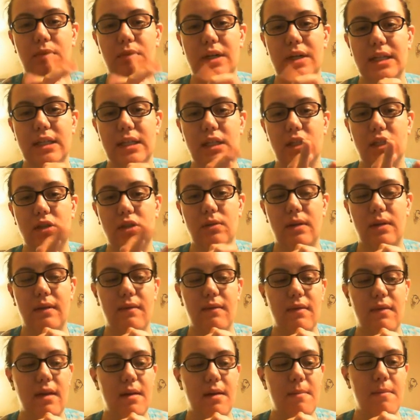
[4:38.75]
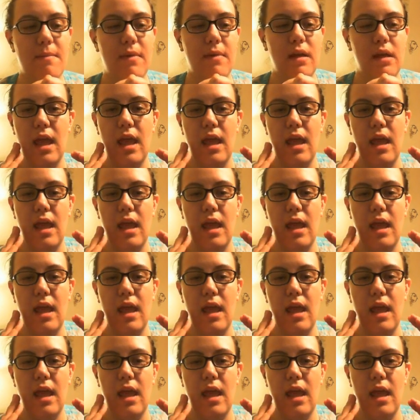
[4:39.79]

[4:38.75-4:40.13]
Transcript: present to give them.